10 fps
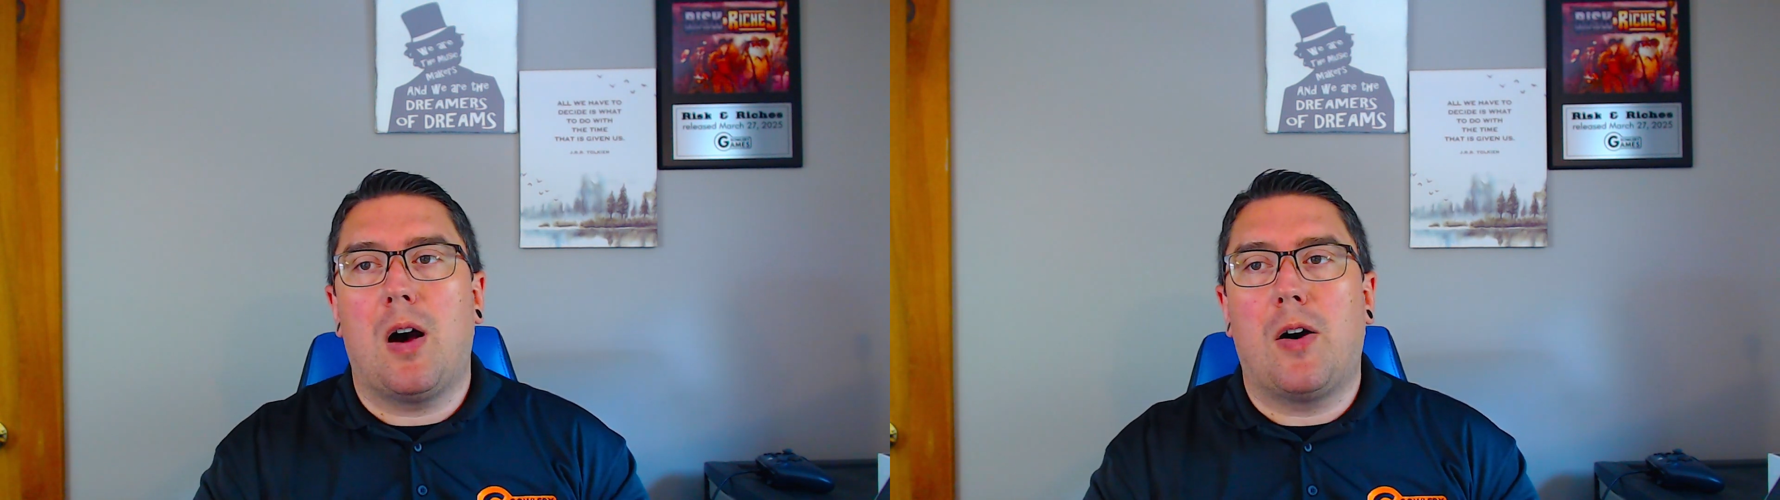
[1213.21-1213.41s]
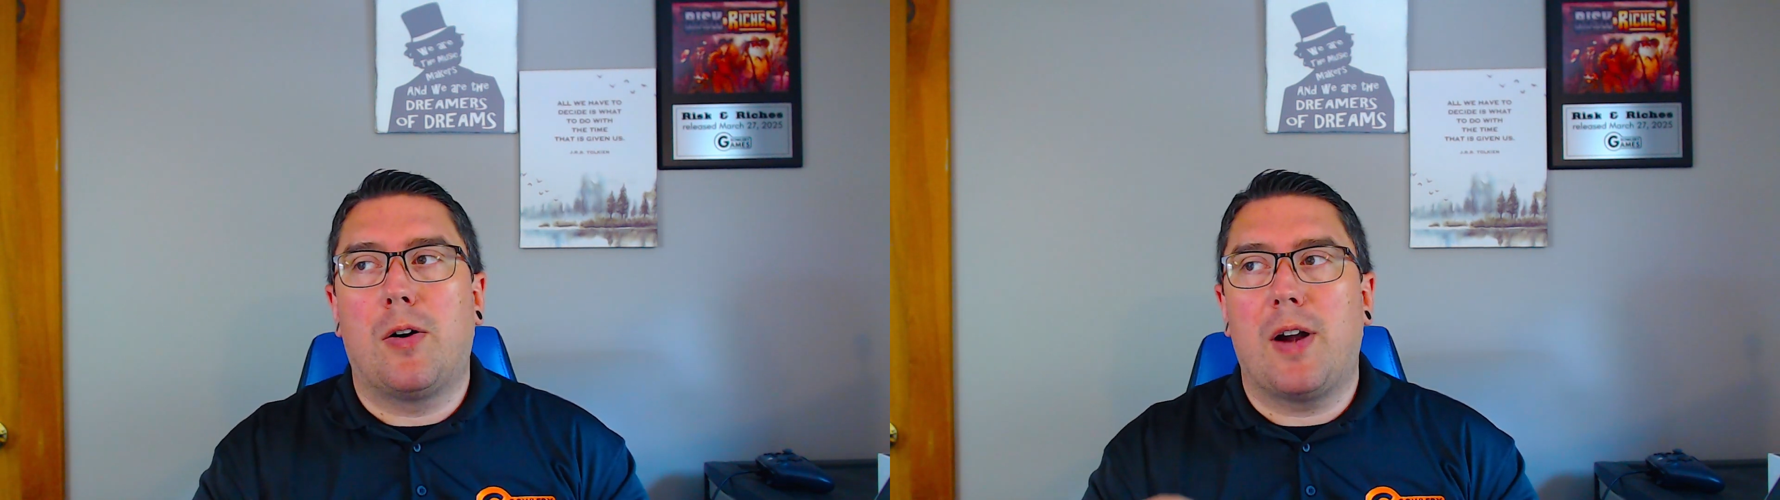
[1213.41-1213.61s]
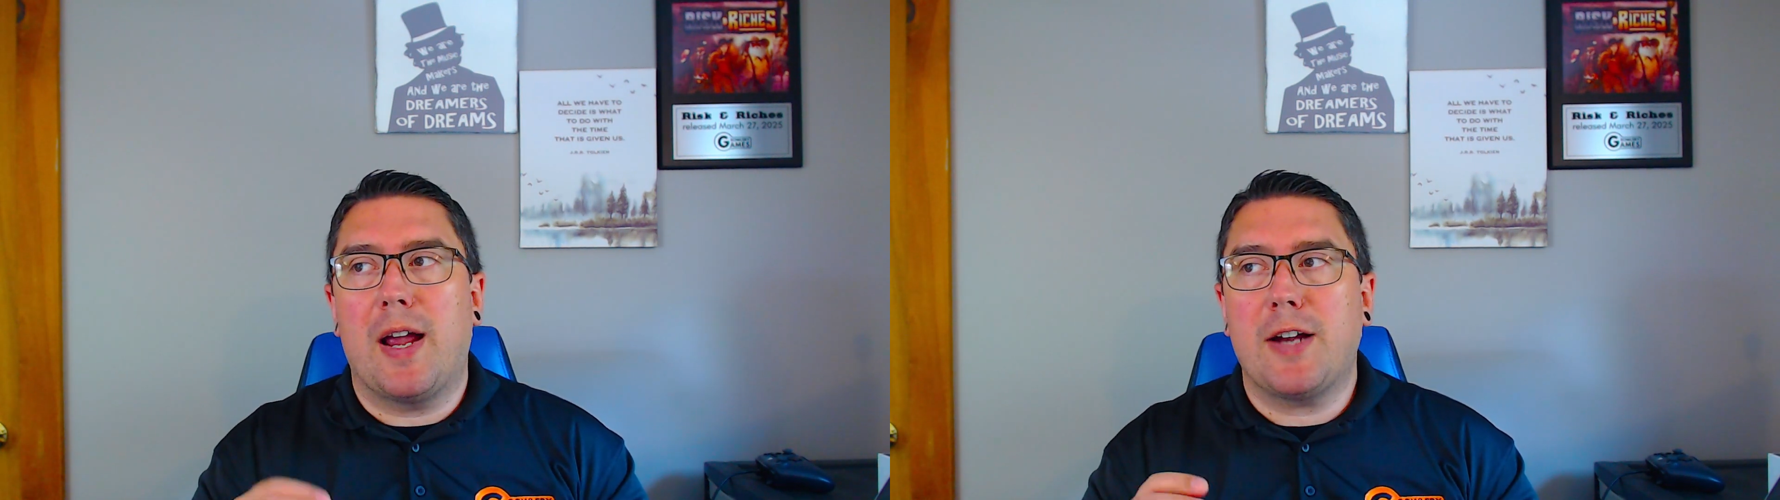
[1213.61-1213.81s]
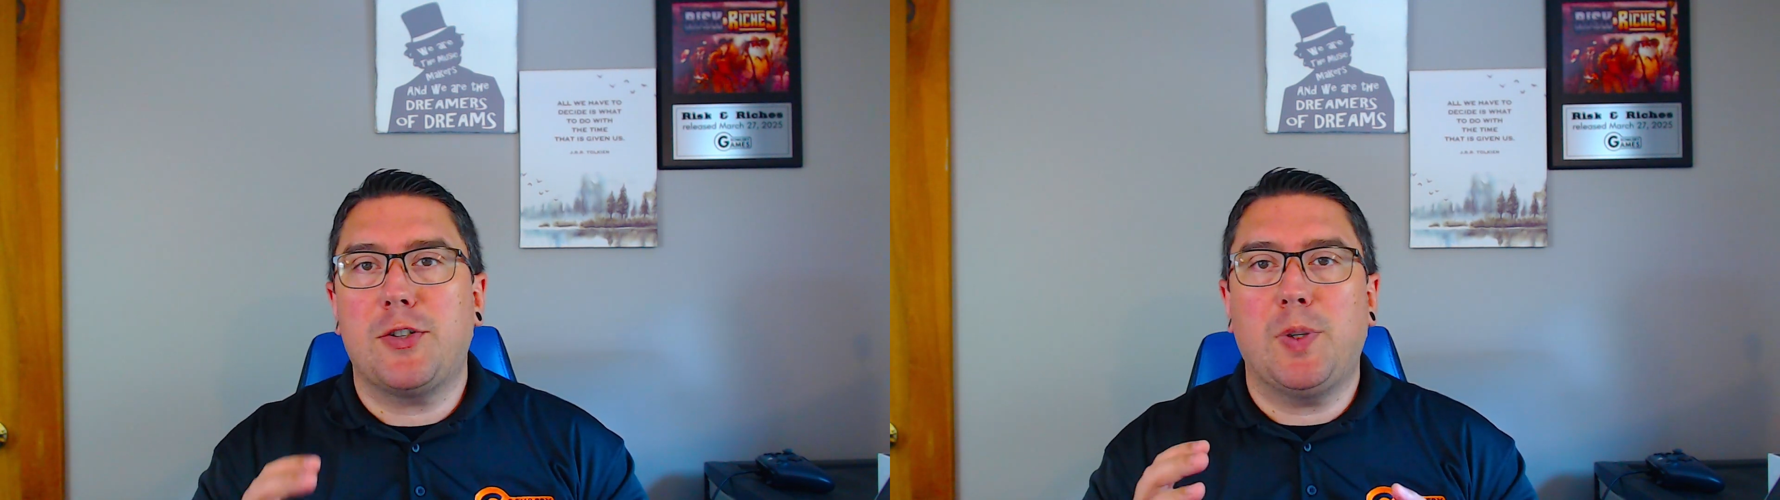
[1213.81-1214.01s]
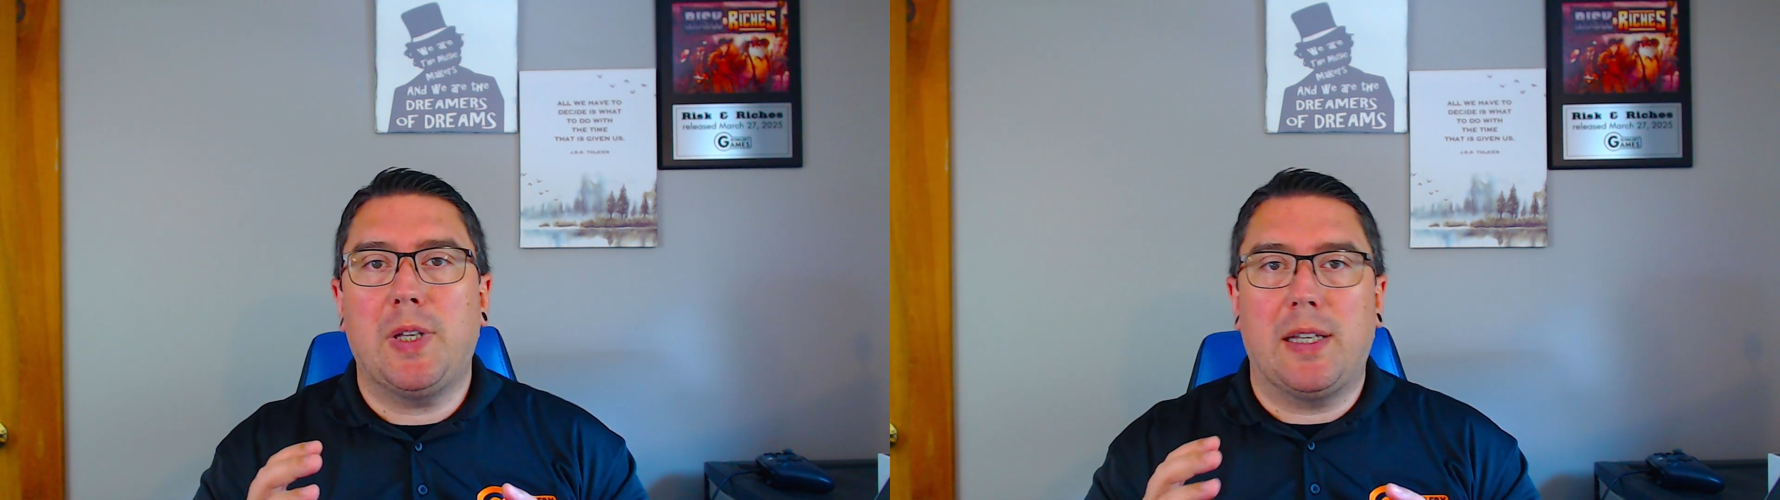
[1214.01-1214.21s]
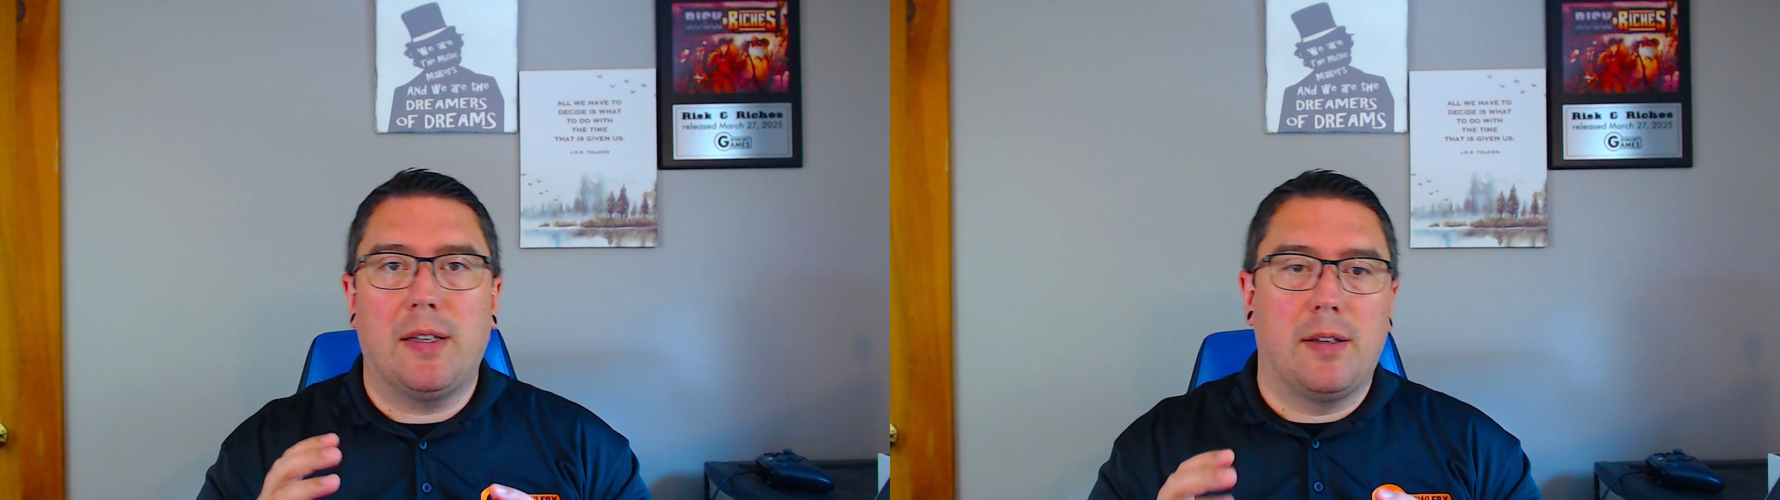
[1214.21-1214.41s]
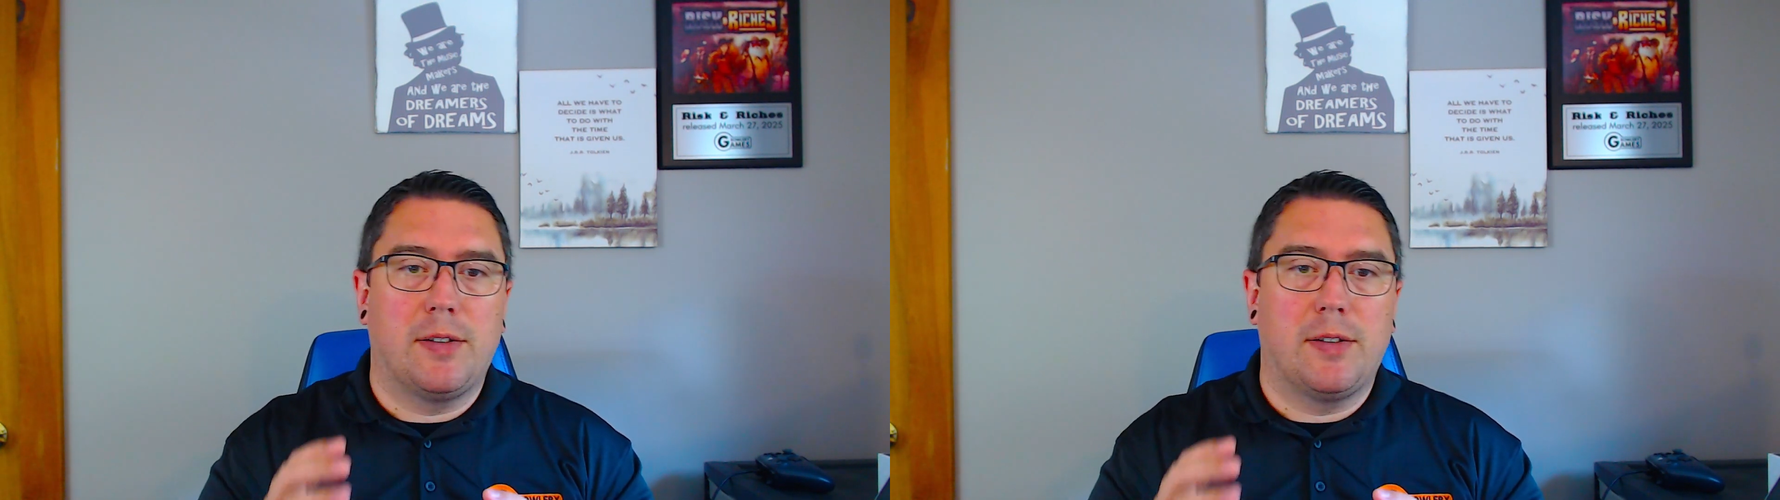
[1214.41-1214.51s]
are actually